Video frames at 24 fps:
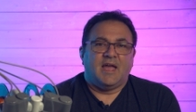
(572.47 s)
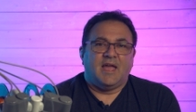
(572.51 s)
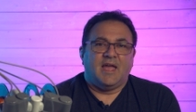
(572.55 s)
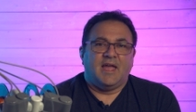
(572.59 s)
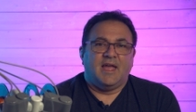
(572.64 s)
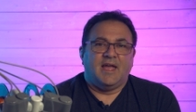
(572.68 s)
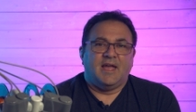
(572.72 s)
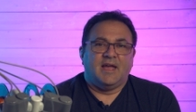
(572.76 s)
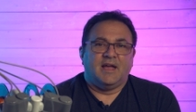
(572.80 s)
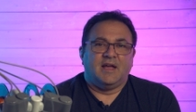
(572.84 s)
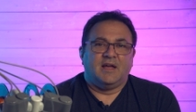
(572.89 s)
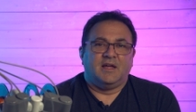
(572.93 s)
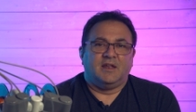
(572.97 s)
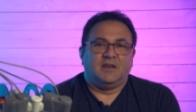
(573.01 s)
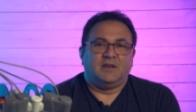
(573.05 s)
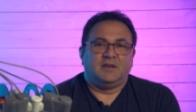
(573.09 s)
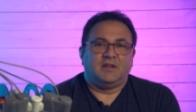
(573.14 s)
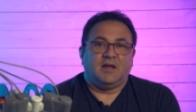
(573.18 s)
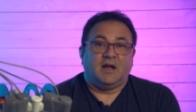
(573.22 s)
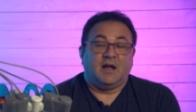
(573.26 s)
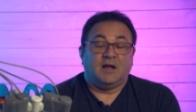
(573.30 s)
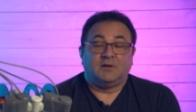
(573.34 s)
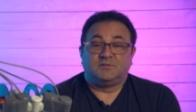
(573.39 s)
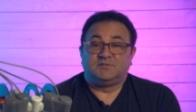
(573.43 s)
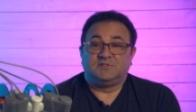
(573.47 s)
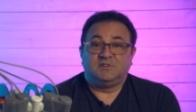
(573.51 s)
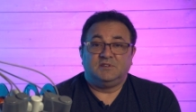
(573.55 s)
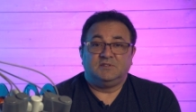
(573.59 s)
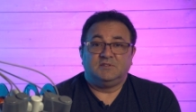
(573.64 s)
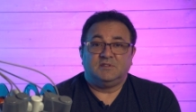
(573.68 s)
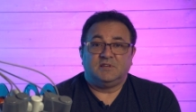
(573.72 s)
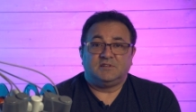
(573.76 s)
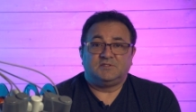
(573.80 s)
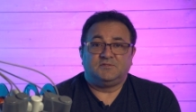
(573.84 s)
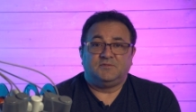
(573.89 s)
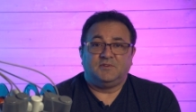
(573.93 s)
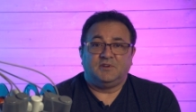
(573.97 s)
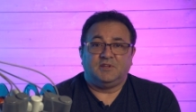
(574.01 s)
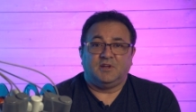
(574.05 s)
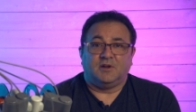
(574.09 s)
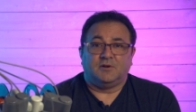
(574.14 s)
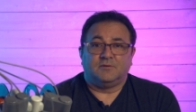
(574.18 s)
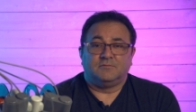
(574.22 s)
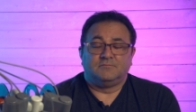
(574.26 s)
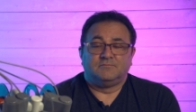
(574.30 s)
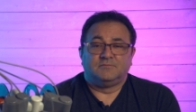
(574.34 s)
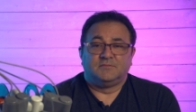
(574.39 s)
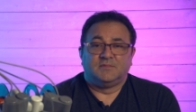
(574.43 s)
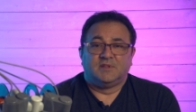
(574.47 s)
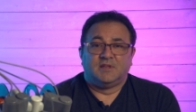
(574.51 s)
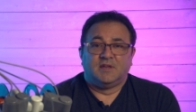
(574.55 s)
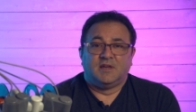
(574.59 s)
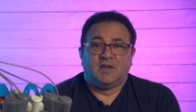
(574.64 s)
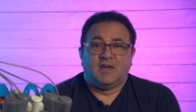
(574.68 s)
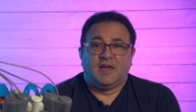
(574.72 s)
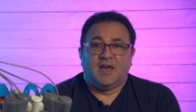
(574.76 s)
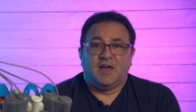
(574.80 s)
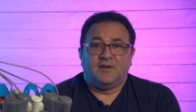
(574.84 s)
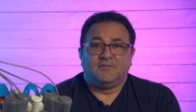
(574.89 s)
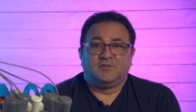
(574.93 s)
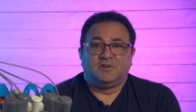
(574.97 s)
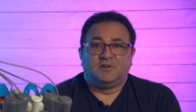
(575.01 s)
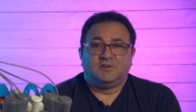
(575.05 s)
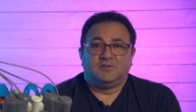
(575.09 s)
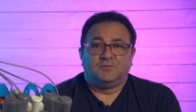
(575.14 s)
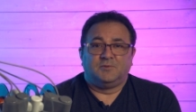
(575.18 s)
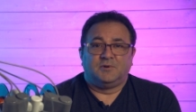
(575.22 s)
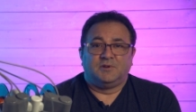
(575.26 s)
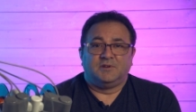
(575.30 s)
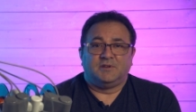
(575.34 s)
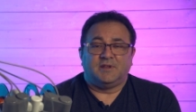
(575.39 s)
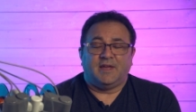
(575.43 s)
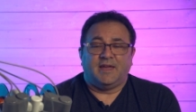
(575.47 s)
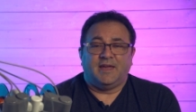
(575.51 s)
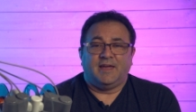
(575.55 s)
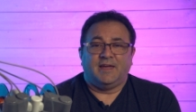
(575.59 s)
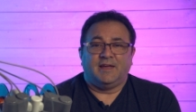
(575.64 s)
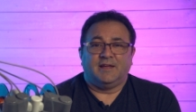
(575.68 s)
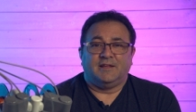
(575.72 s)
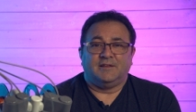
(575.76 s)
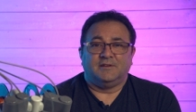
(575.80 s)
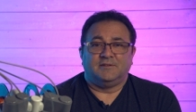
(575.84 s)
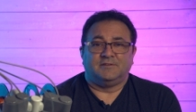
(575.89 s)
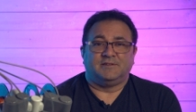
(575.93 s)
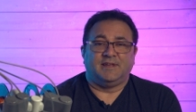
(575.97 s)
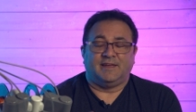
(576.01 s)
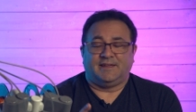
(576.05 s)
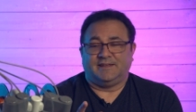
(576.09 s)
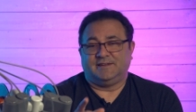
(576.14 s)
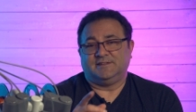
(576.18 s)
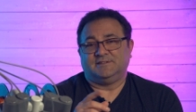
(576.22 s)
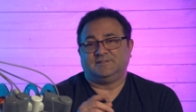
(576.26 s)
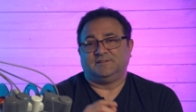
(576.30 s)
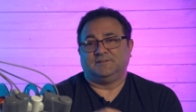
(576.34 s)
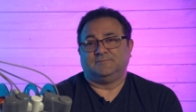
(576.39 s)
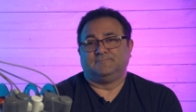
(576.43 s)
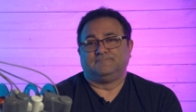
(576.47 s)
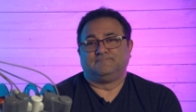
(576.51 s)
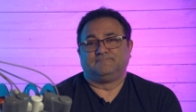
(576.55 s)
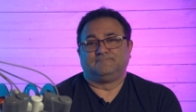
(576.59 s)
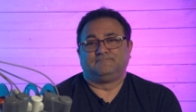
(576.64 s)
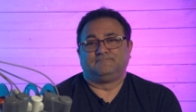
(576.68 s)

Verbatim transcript: And I'll see you in the next video. Have a good one and take it easy.